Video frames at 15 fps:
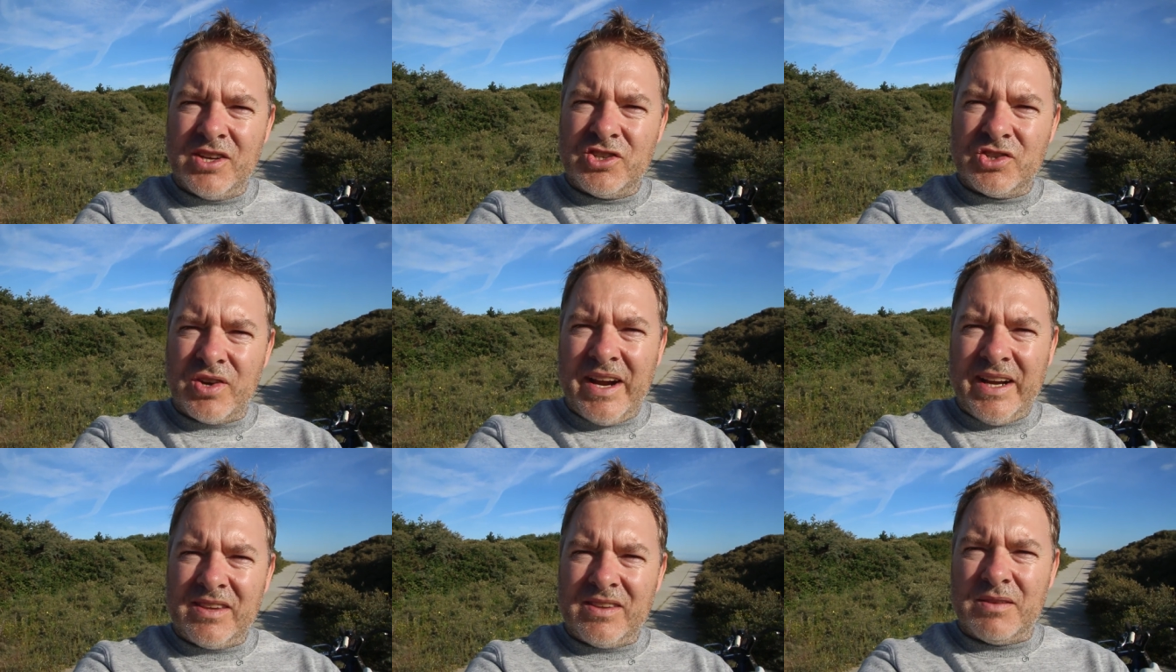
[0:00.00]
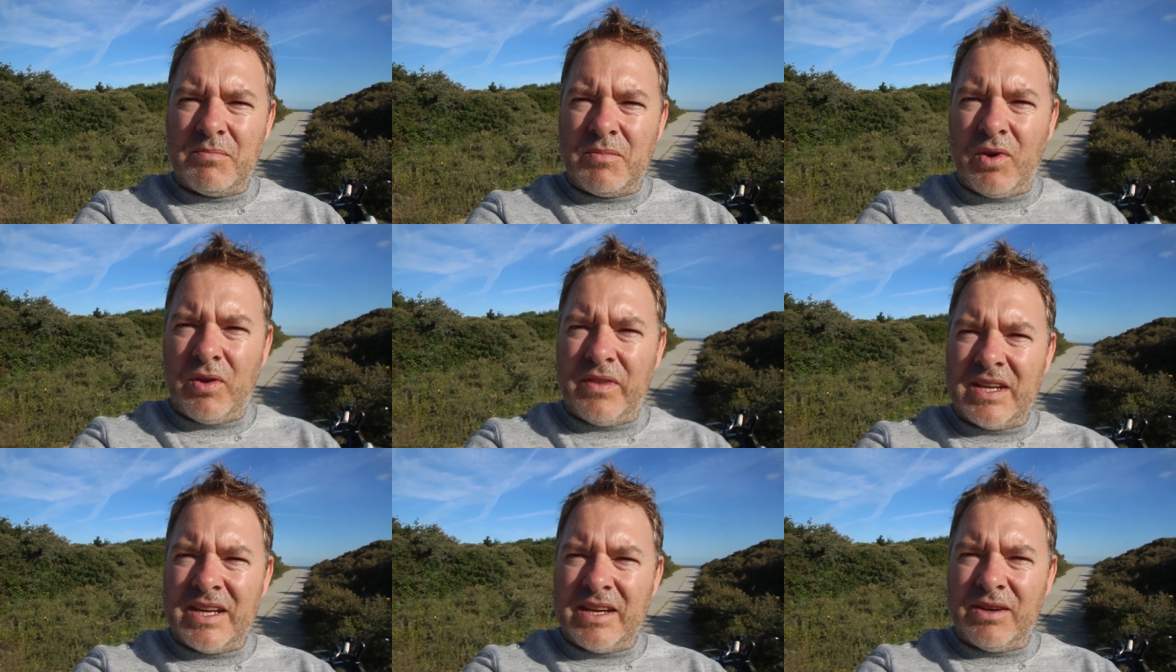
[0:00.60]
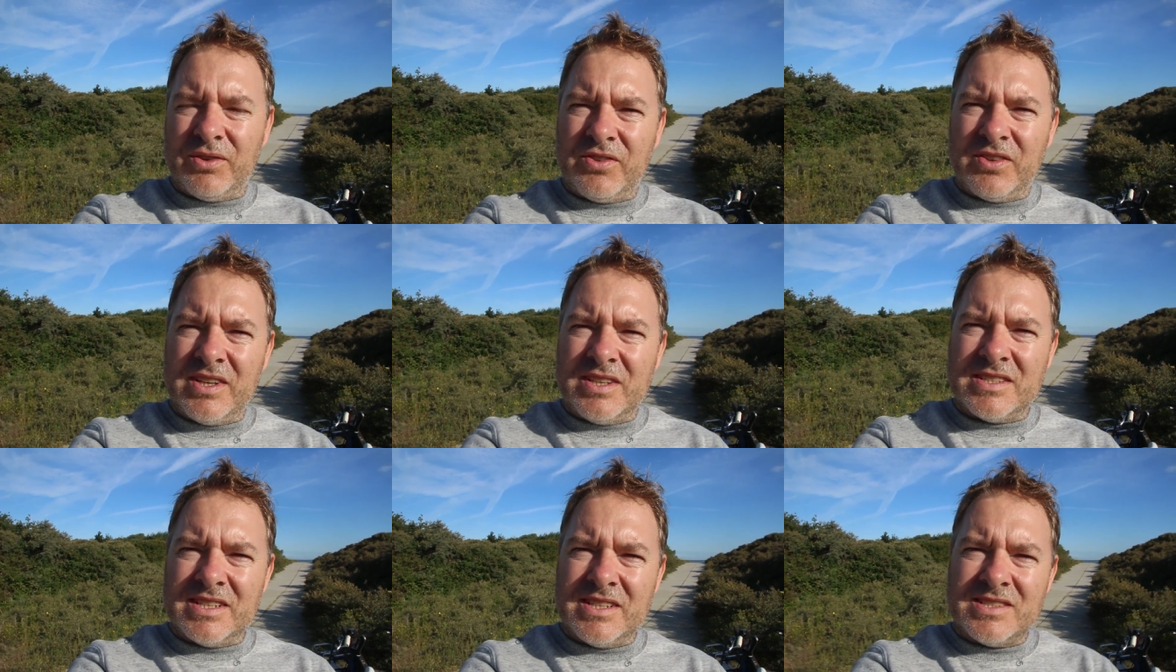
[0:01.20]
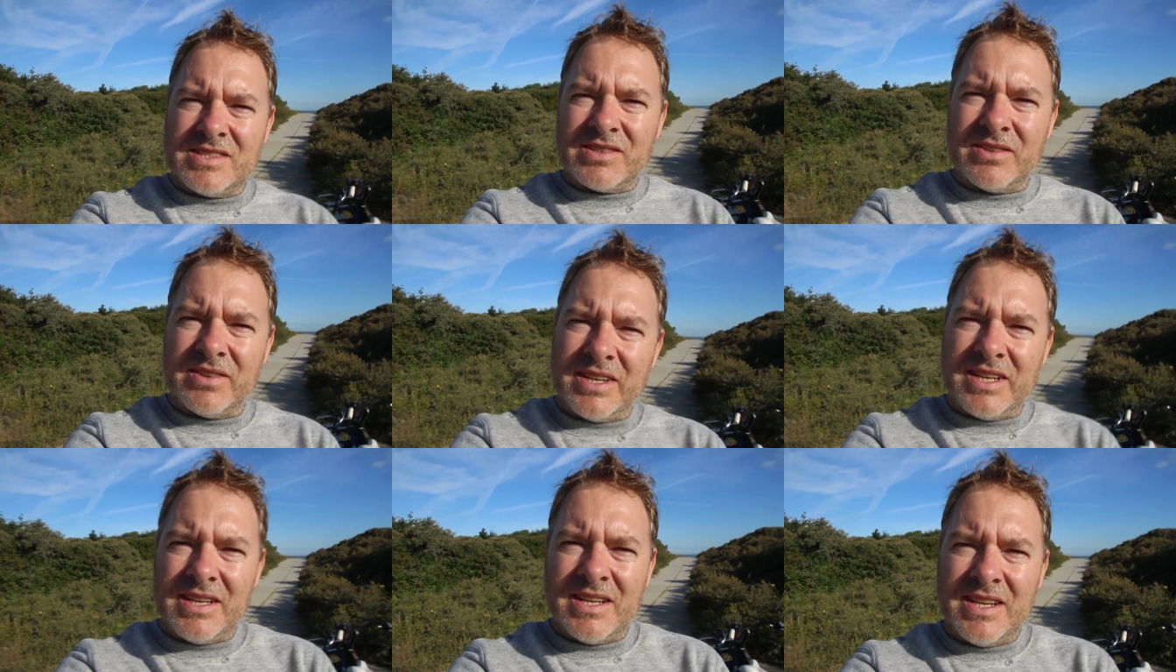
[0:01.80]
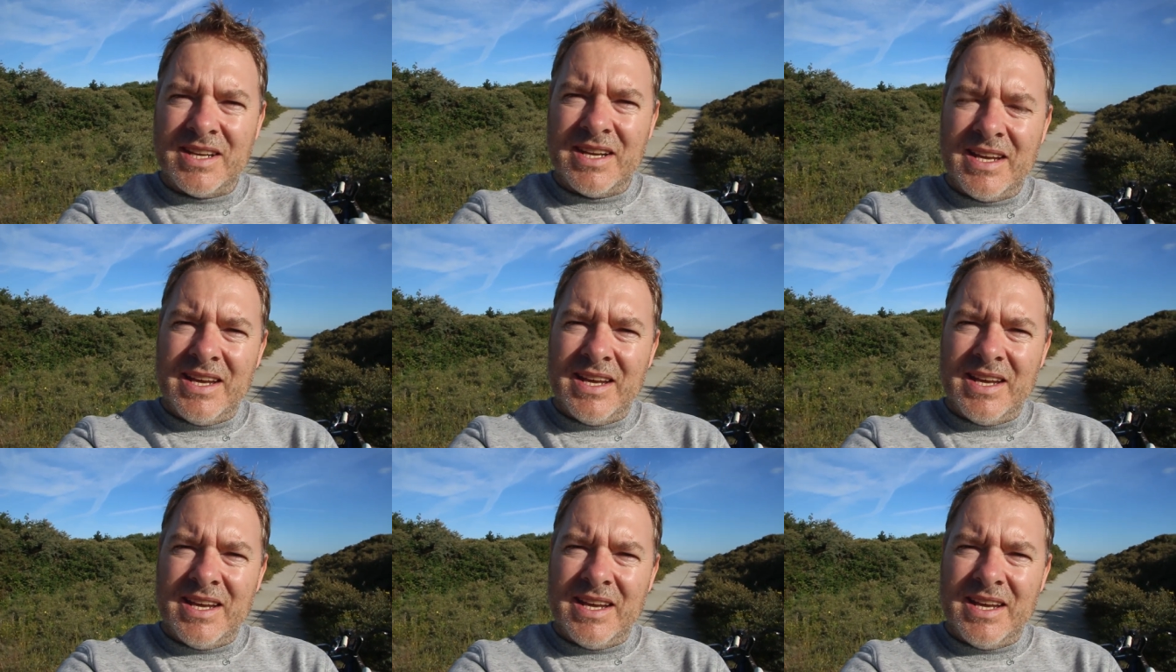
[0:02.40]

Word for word: track them on the L C D screen